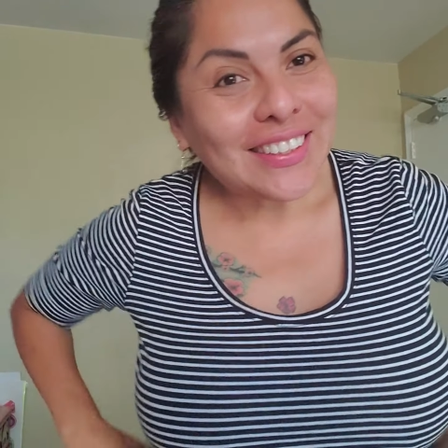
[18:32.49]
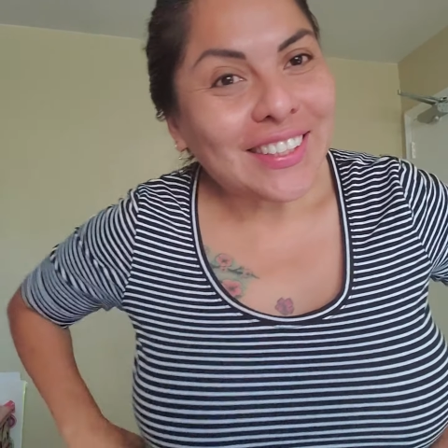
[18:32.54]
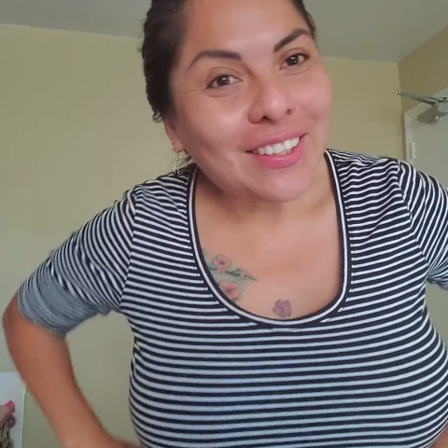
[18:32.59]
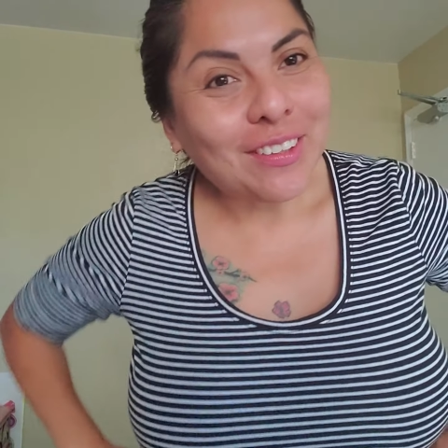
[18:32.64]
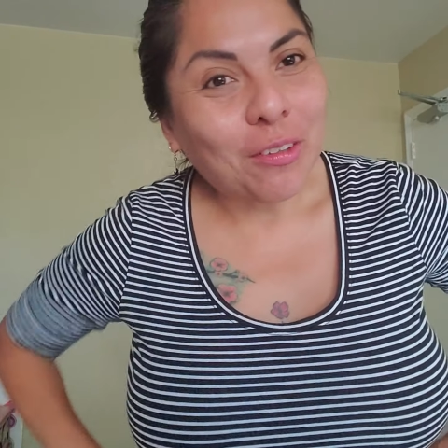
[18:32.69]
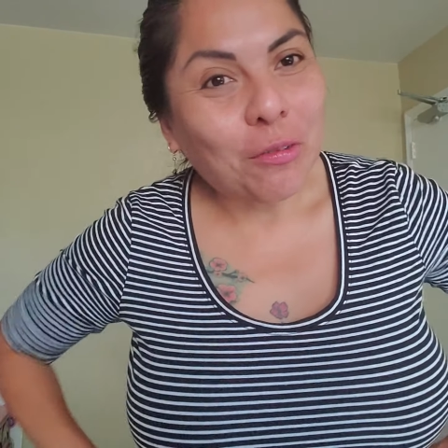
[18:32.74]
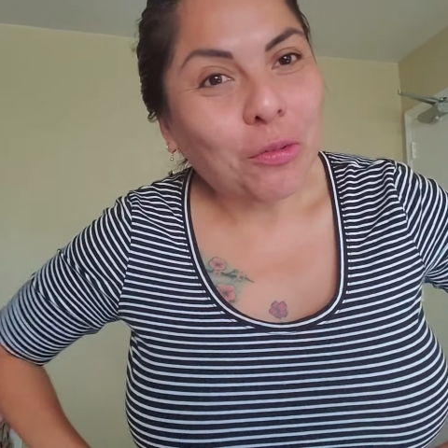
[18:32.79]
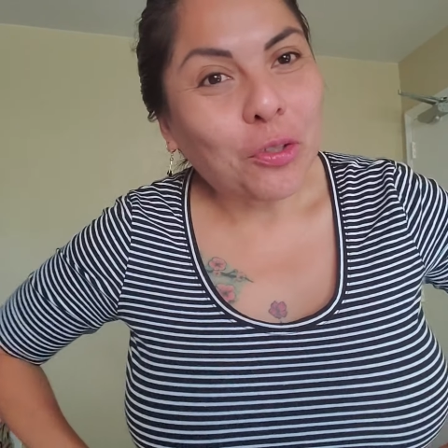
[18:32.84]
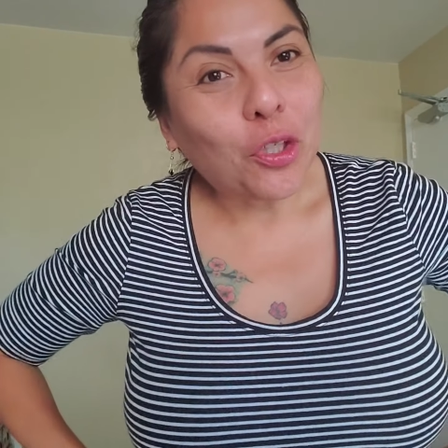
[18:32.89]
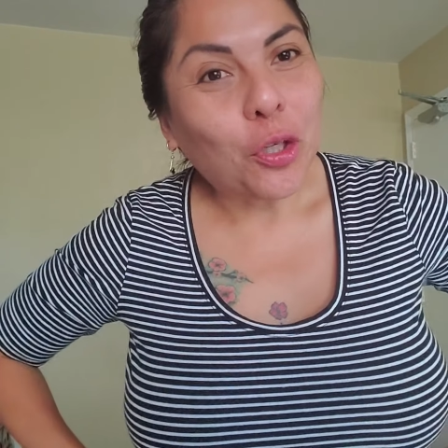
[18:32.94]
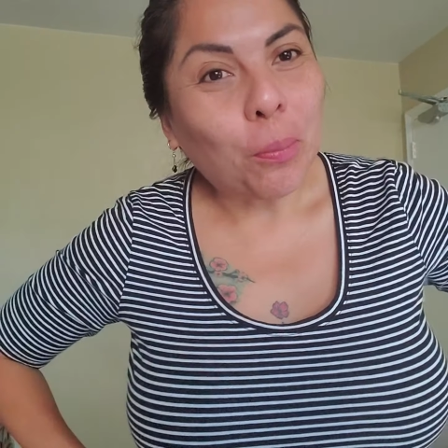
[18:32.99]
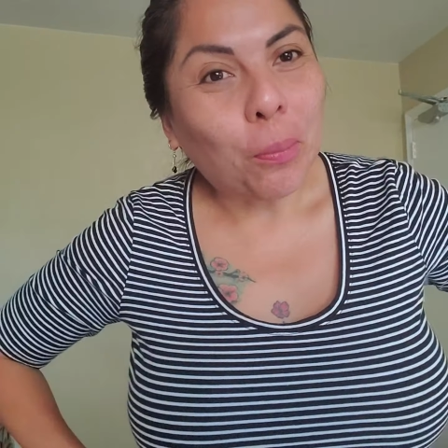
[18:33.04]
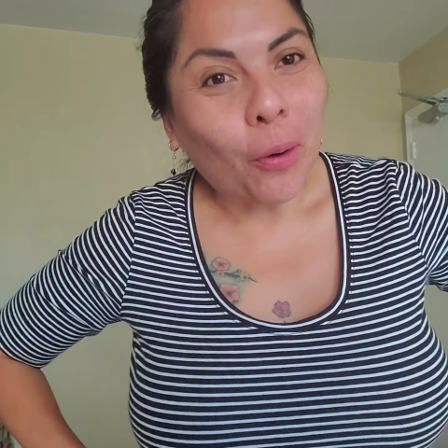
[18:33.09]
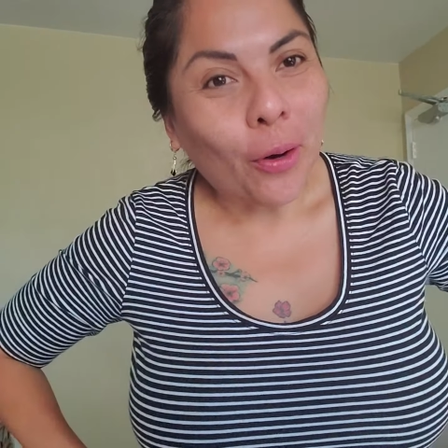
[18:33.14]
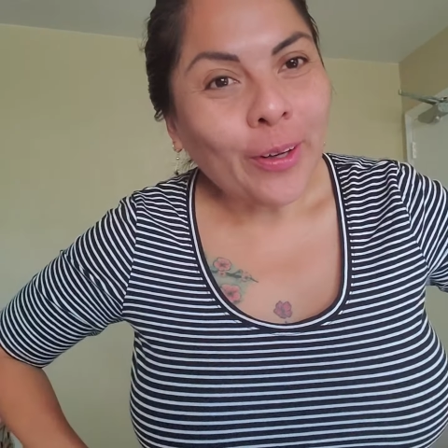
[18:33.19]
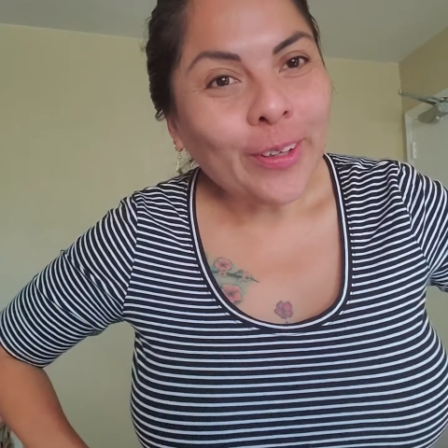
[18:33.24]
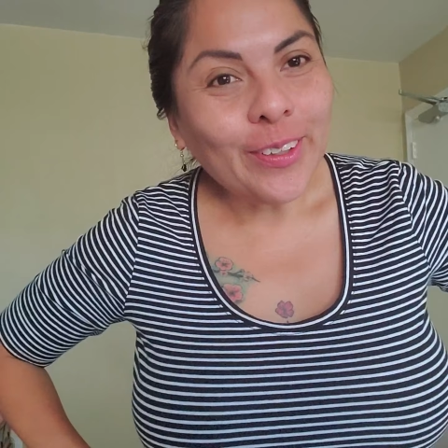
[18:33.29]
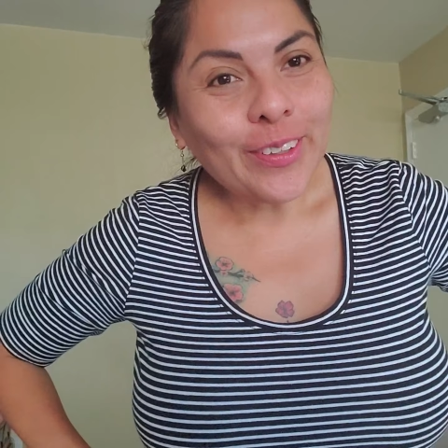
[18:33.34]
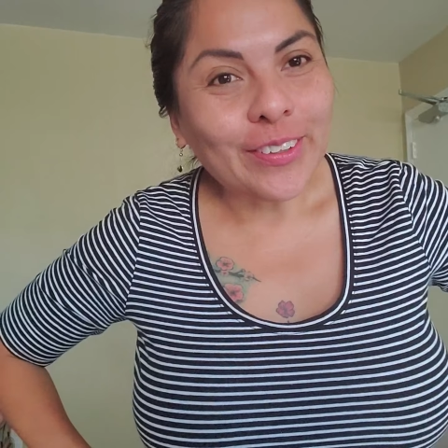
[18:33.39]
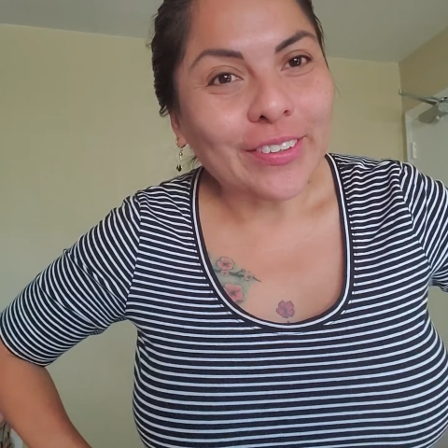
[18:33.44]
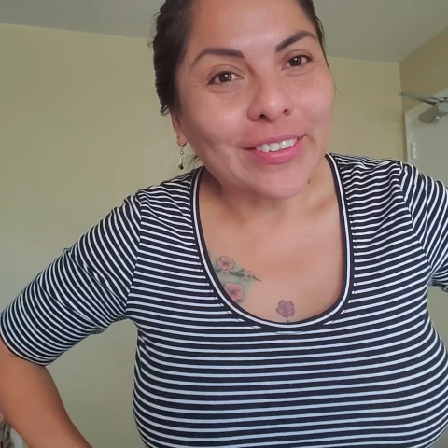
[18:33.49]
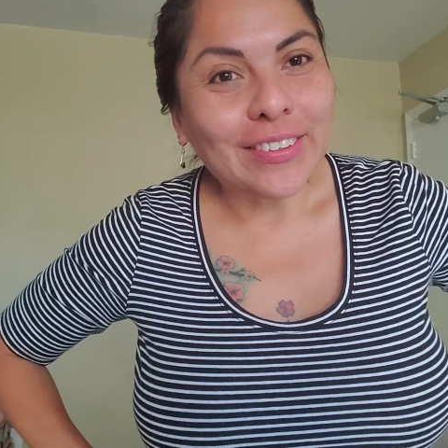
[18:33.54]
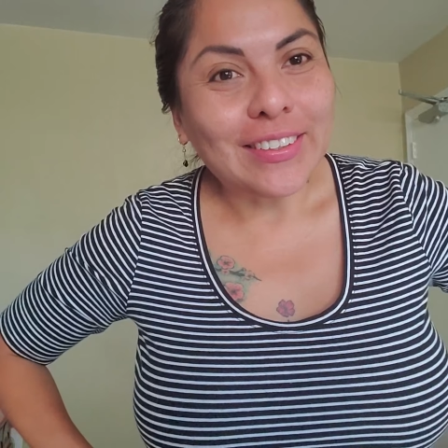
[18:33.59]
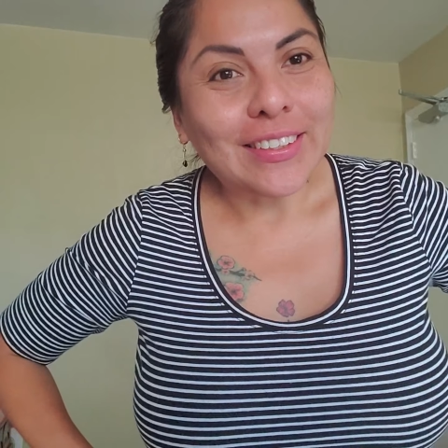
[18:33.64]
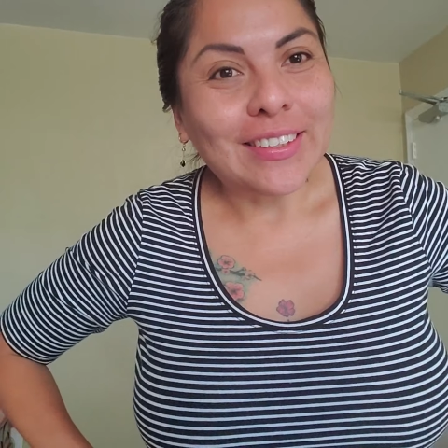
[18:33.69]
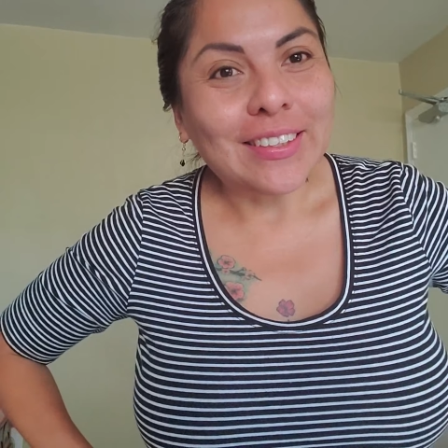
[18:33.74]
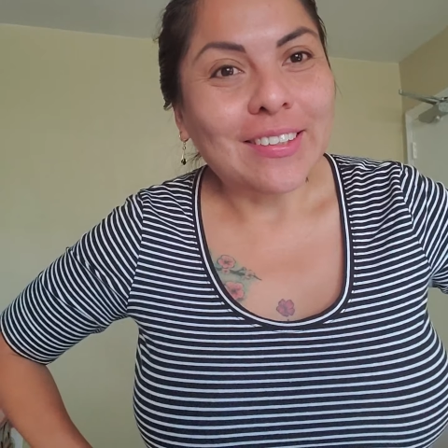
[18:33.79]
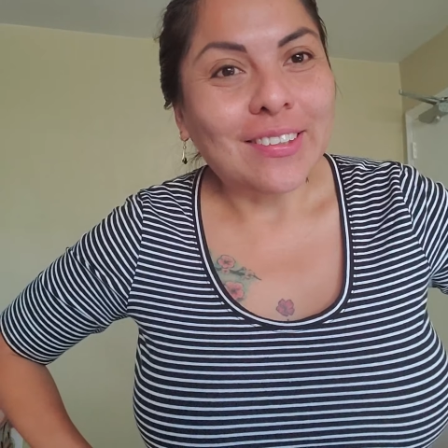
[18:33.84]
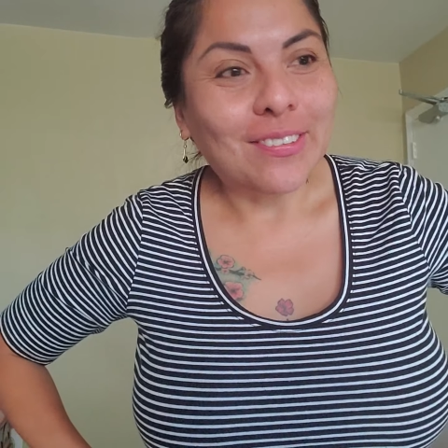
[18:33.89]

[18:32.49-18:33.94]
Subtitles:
it with our partners.